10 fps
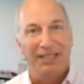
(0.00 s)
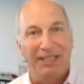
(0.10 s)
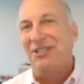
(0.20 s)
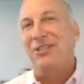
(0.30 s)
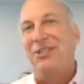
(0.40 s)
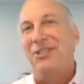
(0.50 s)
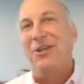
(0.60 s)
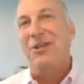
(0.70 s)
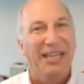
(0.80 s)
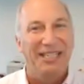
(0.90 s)
and it's so
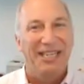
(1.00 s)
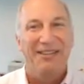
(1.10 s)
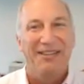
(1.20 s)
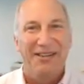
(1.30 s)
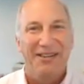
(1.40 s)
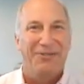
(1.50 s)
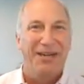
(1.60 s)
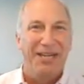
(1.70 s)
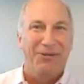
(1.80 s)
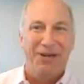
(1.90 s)
crazy in the year
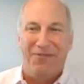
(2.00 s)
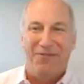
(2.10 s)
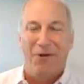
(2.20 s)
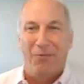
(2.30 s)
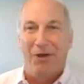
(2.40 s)
2024.